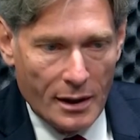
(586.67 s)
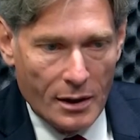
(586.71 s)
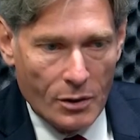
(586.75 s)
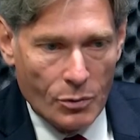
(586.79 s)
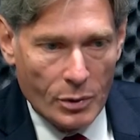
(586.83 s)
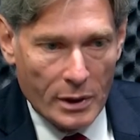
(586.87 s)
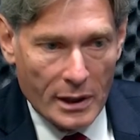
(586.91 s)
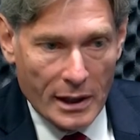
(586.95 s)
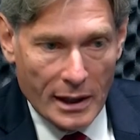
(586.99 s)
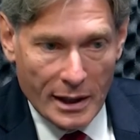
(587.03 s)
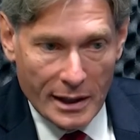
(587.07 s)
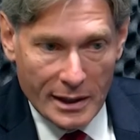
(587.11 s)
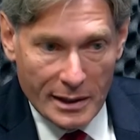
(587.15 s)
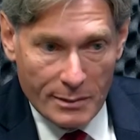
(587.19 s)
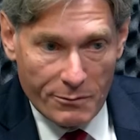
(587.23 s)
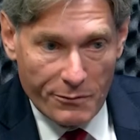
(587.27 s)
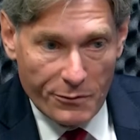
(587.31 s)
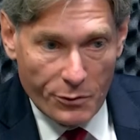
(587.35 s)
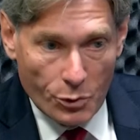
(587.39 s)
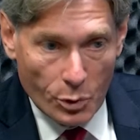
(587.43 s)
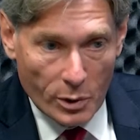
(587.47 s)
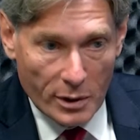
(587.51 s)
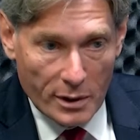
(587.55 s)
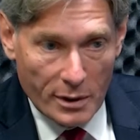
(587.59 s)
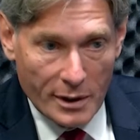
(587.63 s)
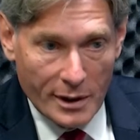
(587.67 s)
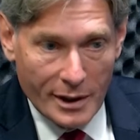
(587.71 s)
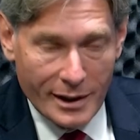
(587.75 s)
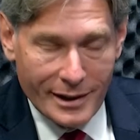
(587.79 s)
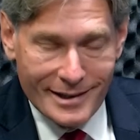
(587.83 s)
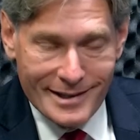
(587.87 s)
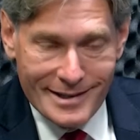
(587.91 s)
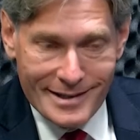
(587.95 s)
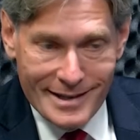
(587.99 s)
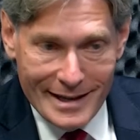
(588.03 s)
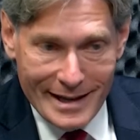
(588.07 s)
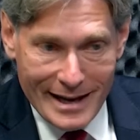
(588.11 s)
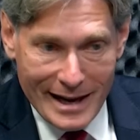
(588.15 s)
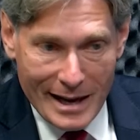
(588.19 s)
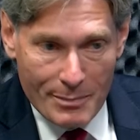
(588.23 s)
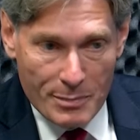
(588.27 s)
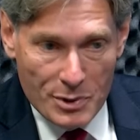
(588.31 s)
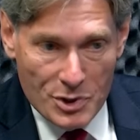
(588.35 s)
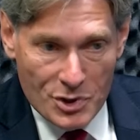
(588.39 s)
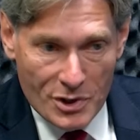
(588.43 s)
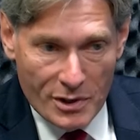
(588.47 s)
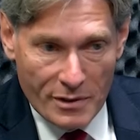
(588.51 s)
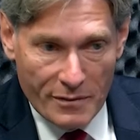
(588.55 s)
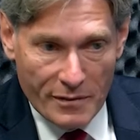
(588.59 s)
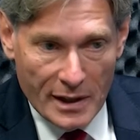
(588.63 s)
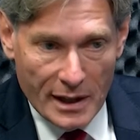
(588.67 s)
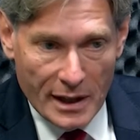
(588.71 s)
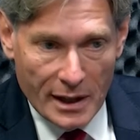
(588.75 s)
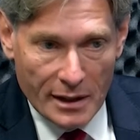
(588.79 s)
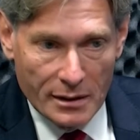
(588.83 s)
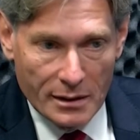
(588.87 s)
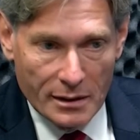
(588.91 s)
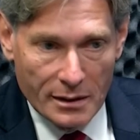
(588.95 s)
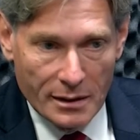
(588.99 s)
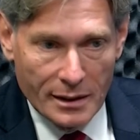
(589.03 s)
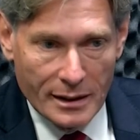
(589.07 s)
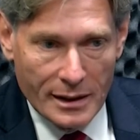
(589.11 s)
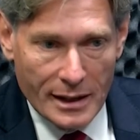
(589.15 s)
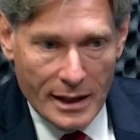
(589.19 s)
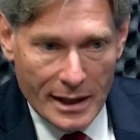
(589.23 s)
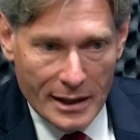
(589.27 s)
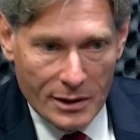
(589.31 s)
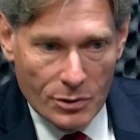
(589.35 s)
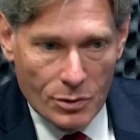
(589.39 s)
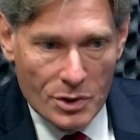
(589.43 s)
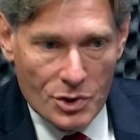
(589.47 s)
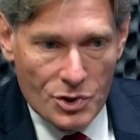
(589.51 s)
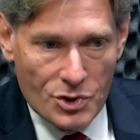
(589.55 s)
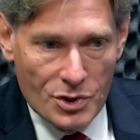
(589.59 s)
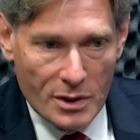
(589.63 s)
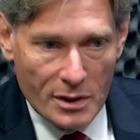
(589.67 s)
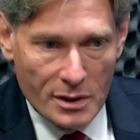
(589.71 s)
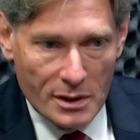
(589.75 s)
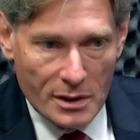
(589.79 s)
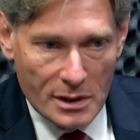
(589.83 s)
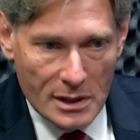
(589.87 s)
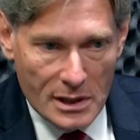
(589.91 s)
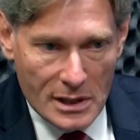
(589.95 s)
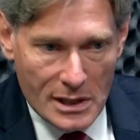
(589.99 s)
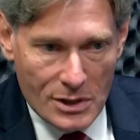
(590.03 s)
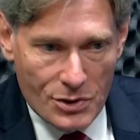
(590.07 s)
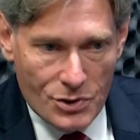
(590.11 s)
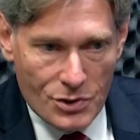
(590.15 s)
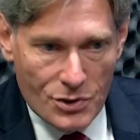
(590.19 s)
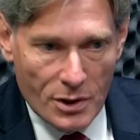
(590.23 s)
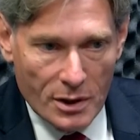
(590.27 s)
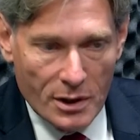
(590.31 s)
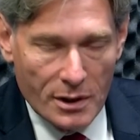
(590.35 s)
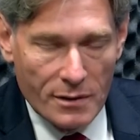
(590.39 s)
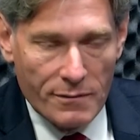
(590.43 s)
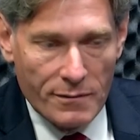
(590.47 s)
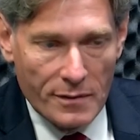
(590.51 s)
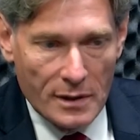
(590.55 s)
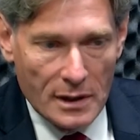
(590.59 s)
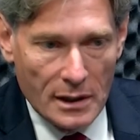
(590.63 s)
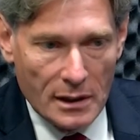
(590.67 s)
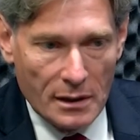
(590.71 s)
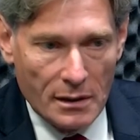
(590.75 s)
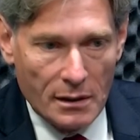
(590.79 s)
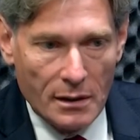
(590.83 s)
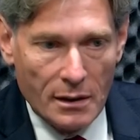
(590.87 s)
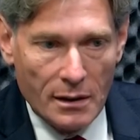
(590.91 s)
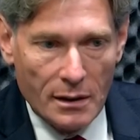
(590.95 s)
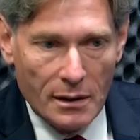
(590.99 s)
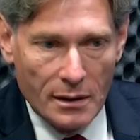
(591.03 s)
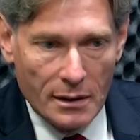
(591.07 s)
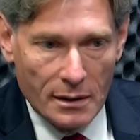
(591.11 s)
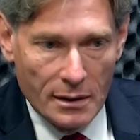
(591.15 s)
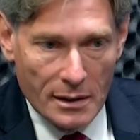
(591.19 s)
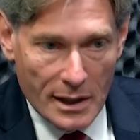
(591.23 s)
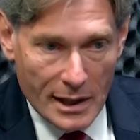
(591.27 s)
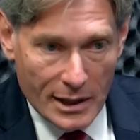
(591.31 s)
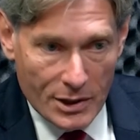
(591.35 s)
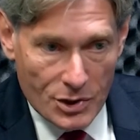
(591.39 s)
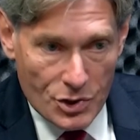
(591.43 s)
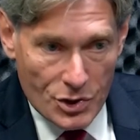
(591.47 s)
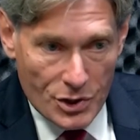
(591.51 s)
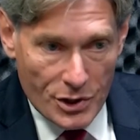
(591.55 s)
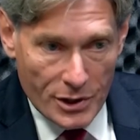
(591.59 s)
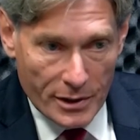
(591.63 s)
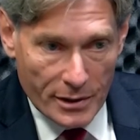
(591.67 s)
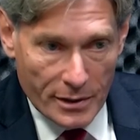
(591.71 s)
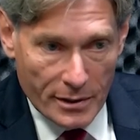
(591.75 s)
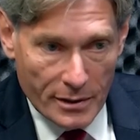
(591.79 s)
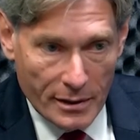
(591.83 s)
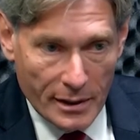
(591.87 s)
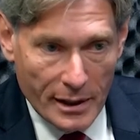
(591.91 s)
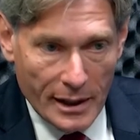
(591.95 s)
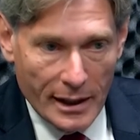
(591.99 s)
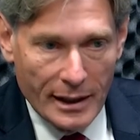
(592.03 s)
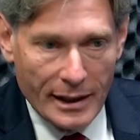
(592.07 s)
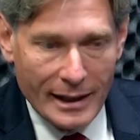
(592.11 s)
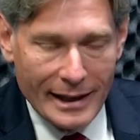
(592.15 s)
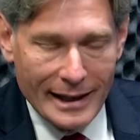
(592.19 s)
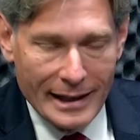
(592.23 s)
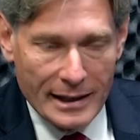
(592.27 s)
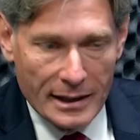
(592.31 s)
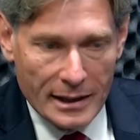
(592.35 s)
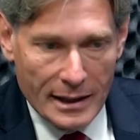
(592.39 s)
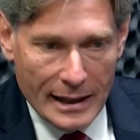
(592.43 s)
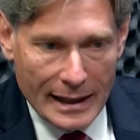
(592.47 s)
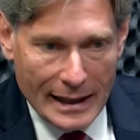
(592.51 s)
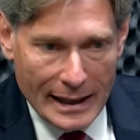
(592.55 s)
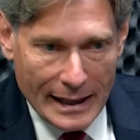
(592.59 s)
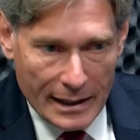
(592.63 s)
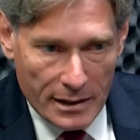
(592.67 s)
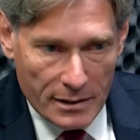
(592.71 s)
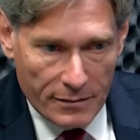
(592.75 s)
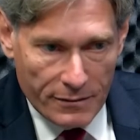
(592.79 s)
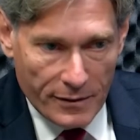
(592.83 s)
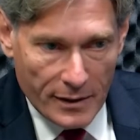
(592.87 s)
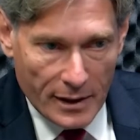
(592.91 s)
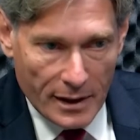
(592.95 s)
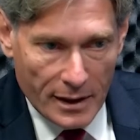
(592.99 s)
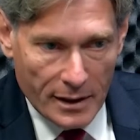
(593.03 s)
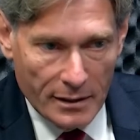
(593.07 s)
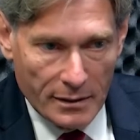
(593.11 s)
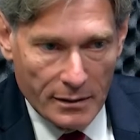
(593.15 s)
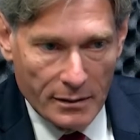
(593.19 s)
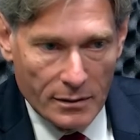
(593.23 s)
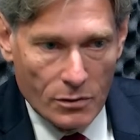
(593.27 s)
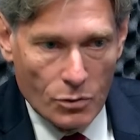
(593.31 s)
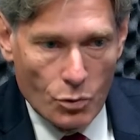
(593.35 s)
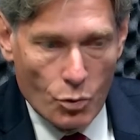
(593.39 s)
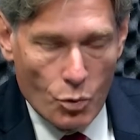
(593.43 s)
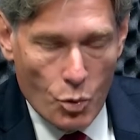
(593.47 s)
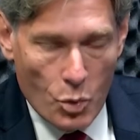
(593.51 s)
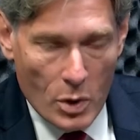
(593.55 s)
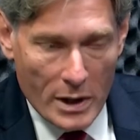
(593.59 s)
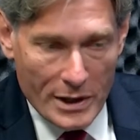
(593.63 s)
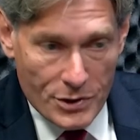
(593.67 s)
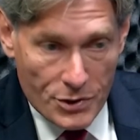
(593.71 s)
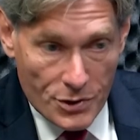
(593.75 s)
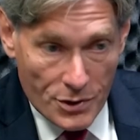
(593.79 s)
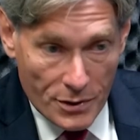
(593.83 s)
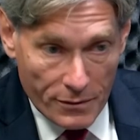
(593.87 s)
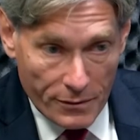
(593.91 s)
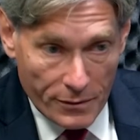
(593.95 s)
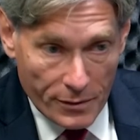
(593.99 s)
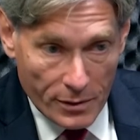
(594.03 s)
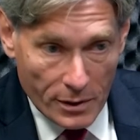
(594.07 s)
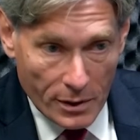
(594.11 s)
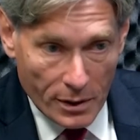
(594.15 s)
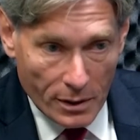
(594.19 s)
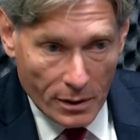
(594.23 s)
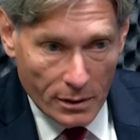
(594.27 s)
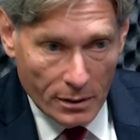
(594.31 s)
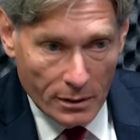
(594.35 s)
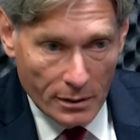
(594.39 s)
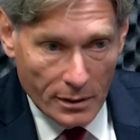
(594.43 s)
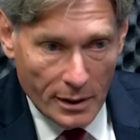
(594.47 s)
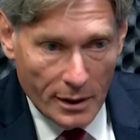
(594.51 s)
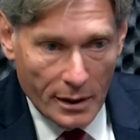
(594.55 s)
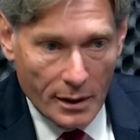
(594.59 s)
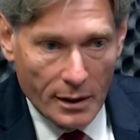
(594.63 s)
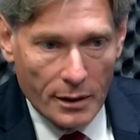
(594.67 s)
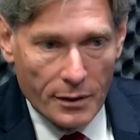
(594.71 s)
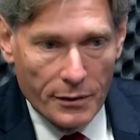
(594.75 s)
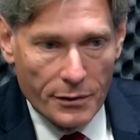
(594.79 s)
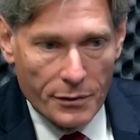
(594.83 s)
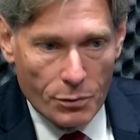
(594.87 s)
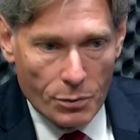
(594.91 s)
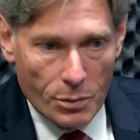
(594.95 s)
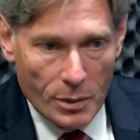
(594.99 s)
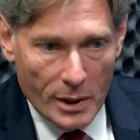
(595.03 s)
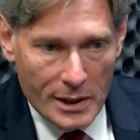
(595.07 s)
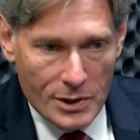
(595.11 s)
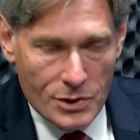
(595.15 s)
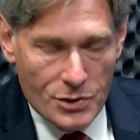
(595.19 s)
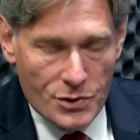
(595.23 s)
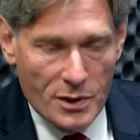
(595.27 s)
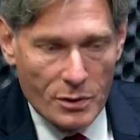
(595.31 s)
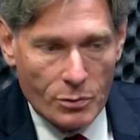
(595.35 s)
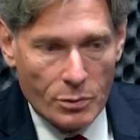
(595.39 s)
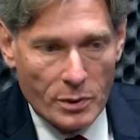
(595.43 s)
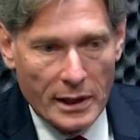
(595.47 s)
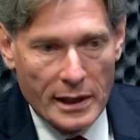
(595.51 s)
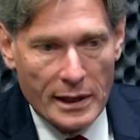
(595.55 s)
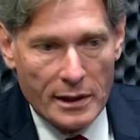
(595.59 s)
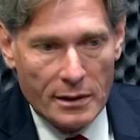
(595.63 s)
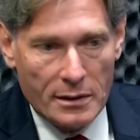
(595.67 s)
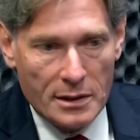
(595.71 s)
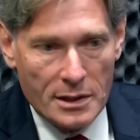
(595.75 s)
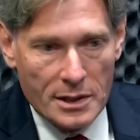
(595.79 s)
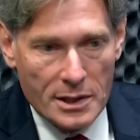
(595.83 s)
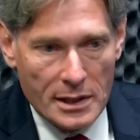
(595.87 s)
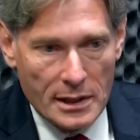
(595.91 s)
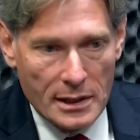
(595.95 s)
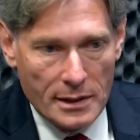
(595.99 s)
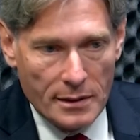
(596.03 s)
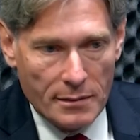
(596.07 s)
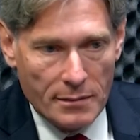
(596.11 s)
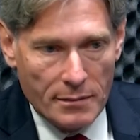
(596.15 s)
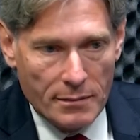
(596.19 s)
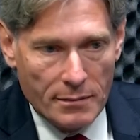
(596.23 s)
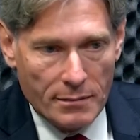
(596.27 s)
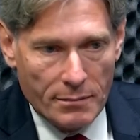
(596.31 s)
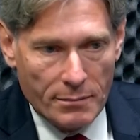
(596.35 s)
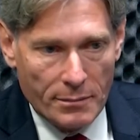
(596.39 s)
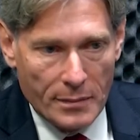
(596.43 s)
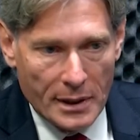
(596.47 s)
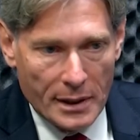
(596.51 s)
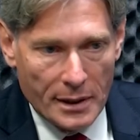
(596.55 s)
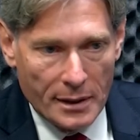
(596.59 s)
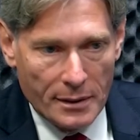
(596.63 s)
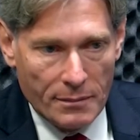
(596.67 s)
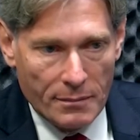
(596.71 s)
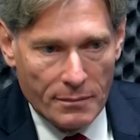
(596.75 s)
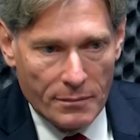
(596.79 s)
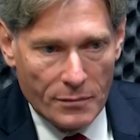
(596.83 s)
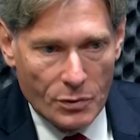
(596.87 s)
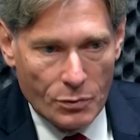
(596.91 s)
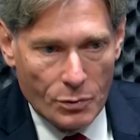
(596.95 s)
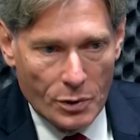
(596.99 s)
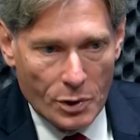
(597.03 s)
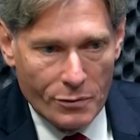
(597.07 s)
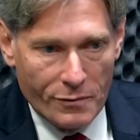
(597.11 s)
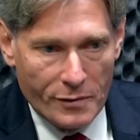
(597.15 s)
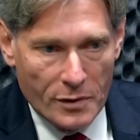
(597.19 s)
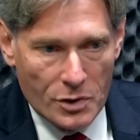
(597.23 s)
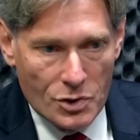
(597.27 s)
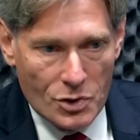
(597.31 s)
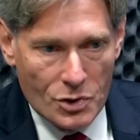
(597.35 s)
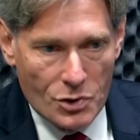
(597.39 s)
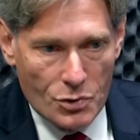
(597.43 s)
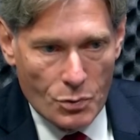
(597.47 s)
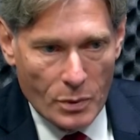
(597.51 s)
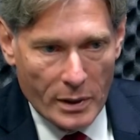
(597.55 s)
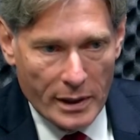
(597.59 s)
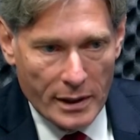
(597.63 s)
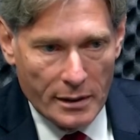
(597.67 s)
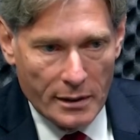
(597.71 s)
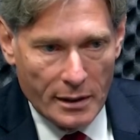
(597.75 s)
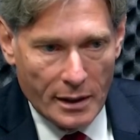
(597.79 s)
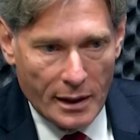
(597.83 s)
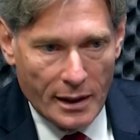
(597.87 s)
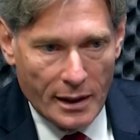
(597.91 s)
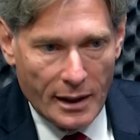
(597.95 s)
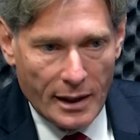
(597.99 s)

What I am for is the opposite of that. Congress needs to convene next year and codify once and for all the rights that were guaranteed by Roe versus Wade.